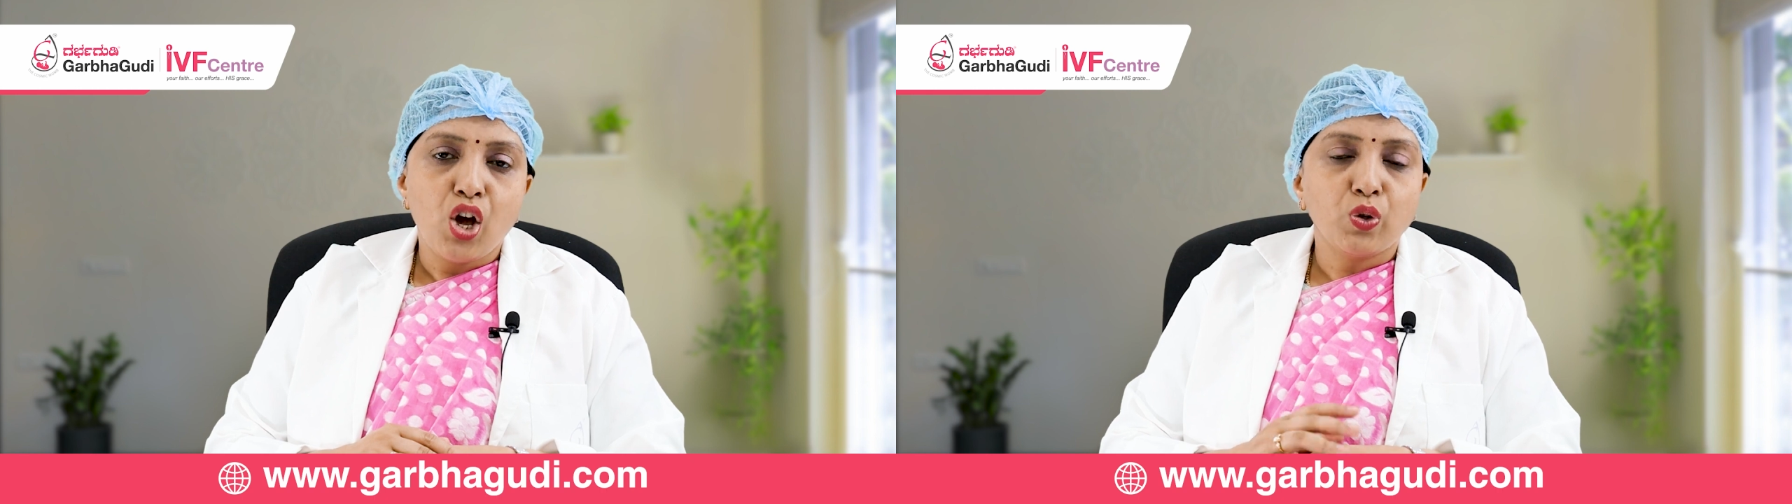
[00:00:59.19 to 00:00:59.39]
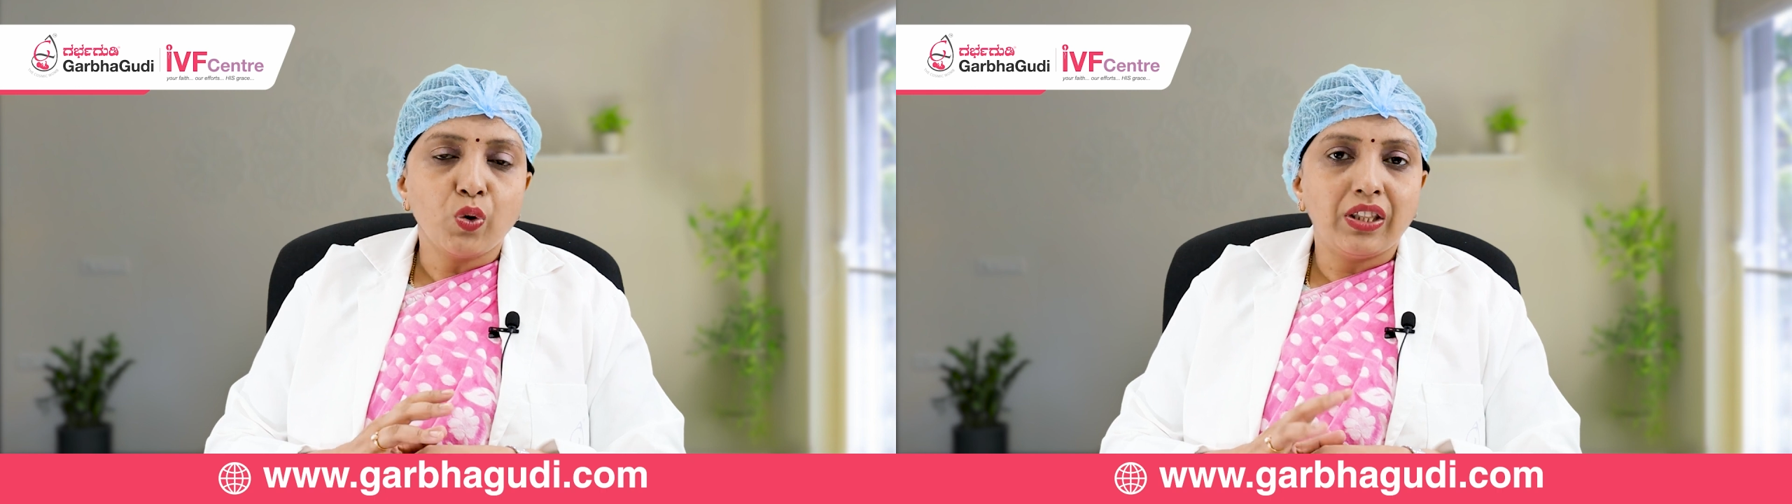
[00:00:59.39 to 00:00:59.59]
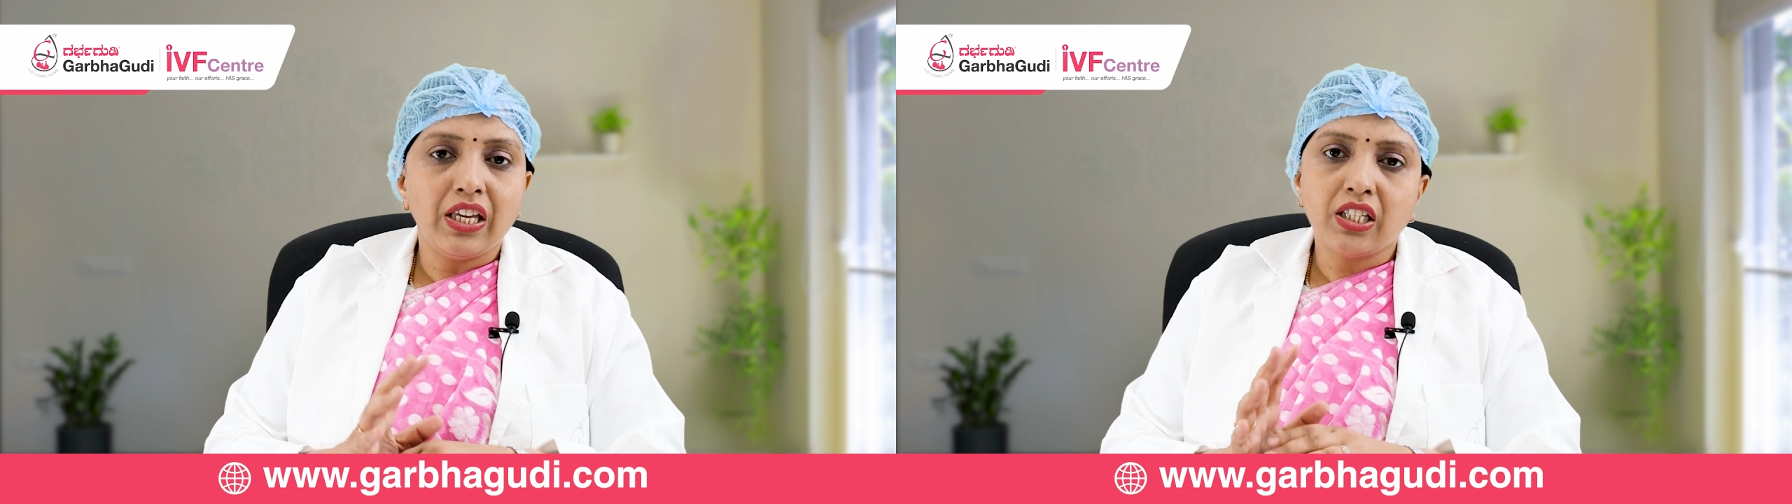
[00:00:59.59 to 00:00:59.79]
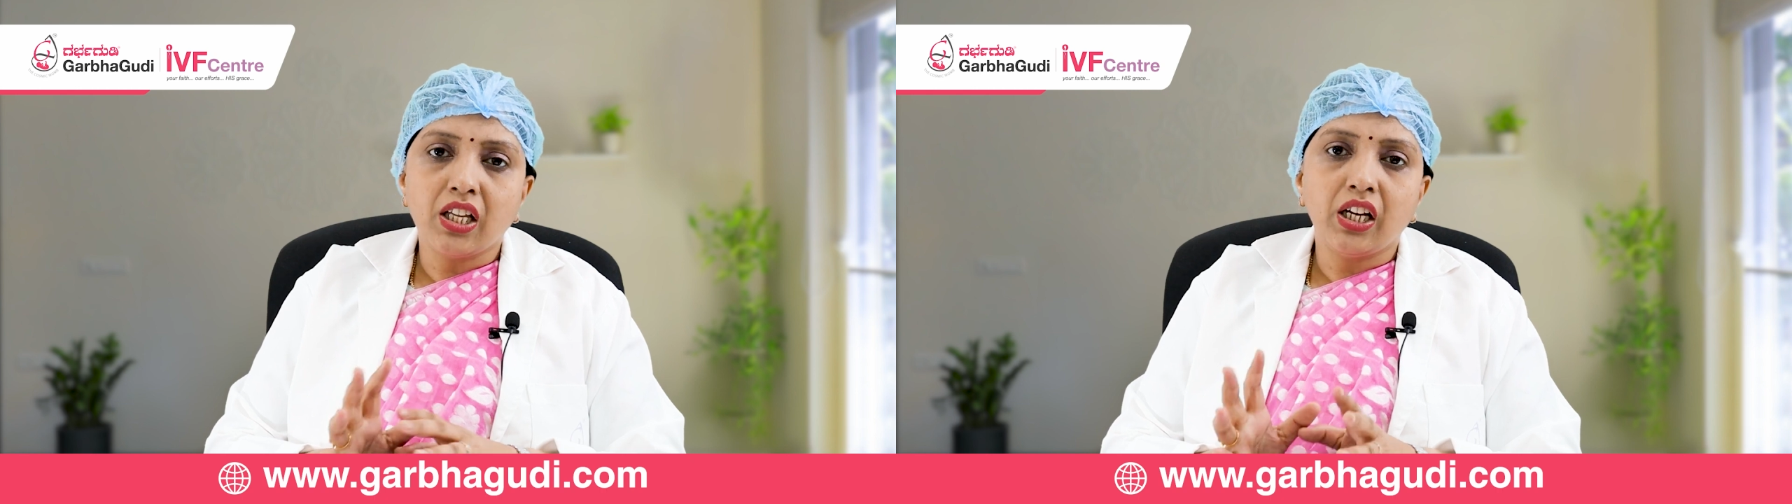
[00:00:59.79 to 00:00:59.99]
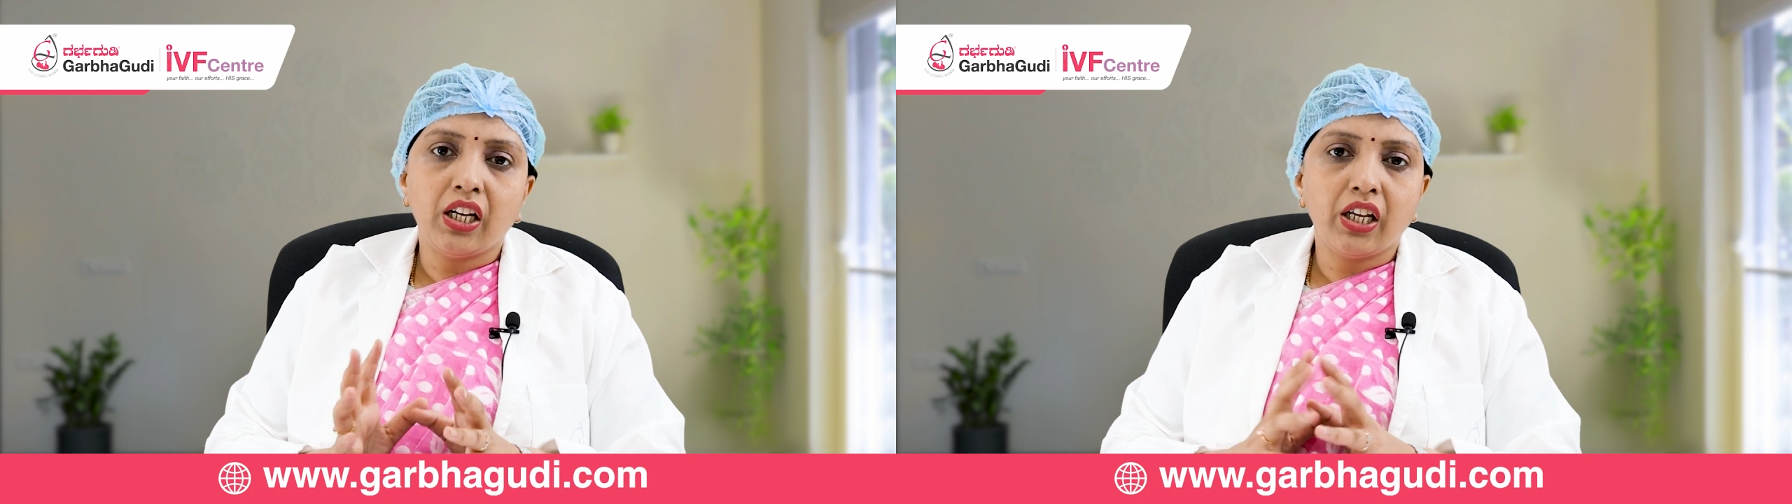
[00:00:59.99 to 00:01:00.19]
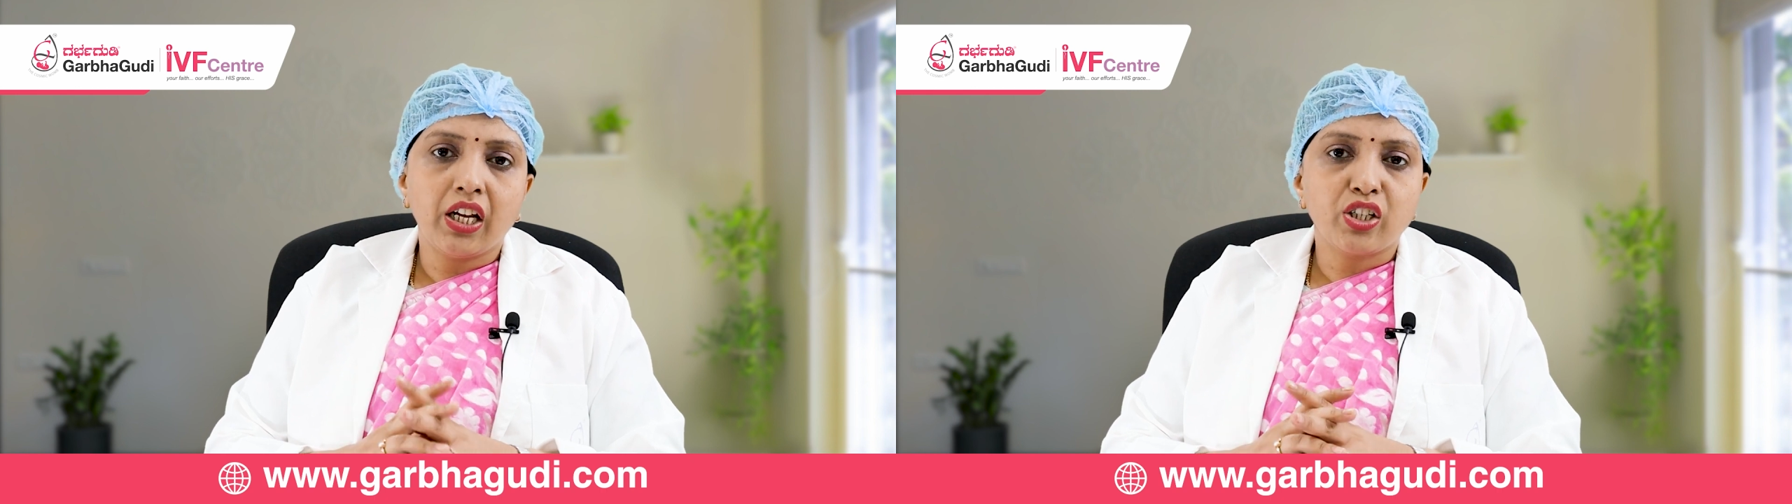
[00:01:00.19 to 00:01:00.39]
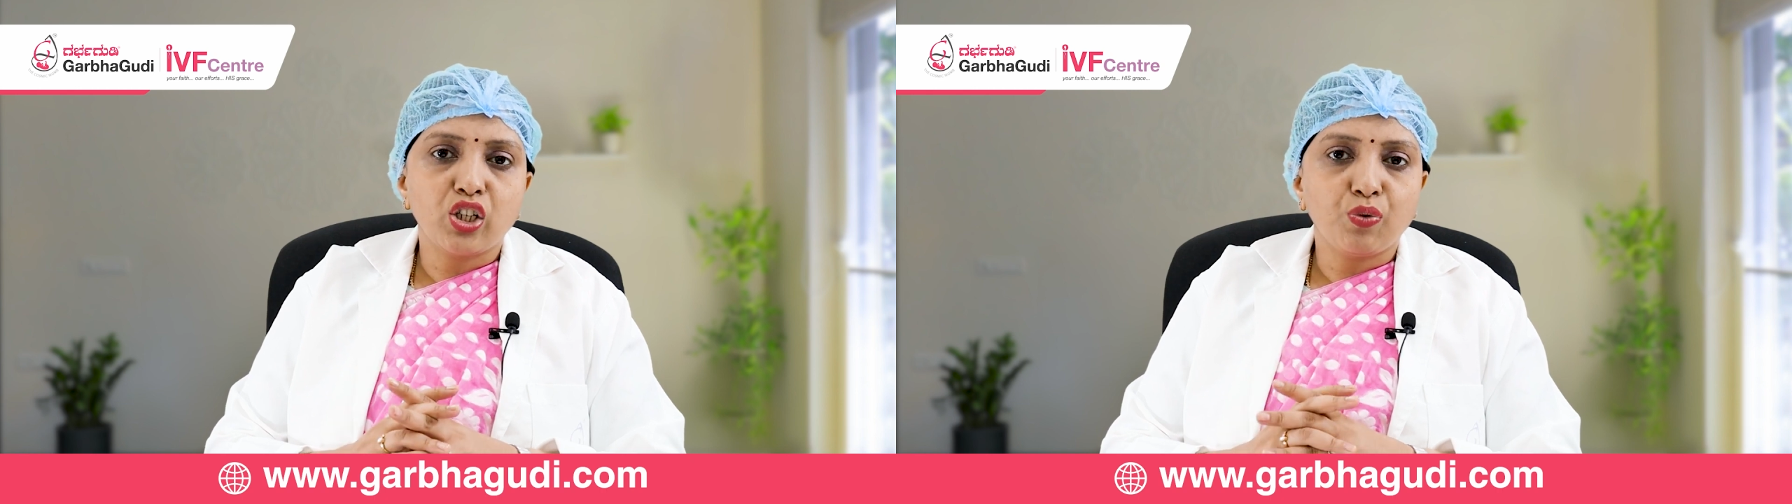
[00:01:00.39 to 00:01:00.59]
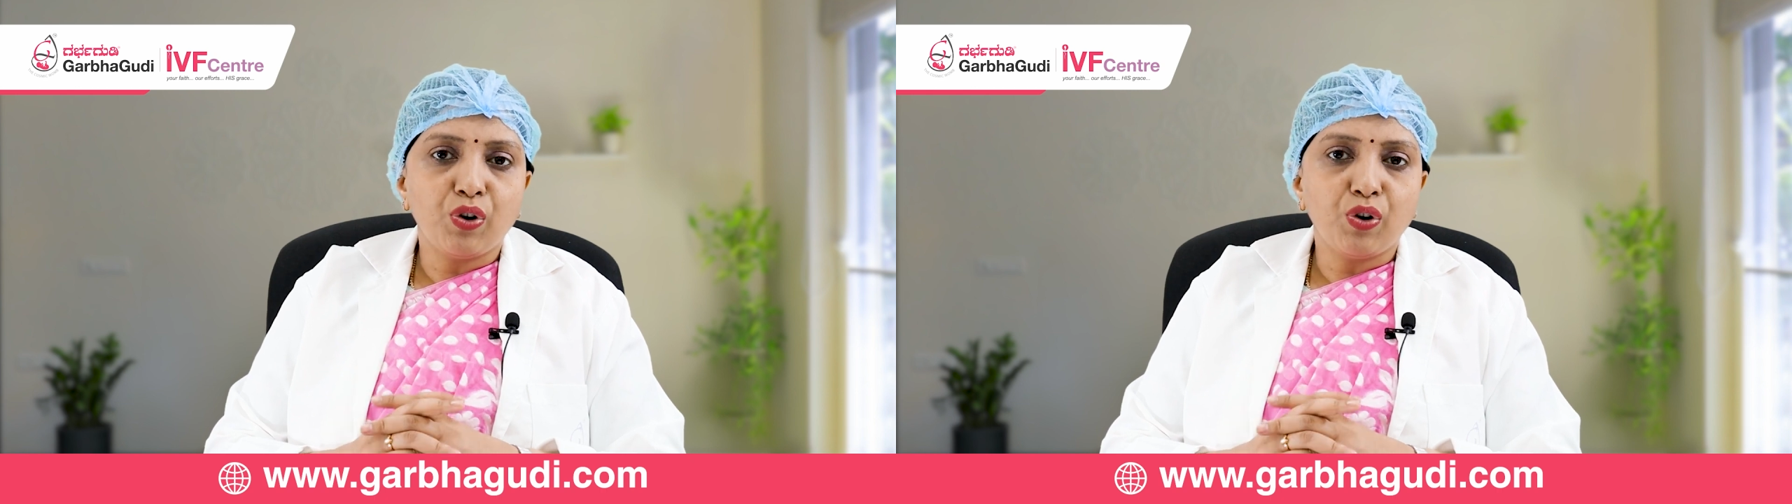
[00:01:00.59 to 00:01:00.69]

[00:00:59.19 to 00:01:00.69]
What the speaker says: So these are the indications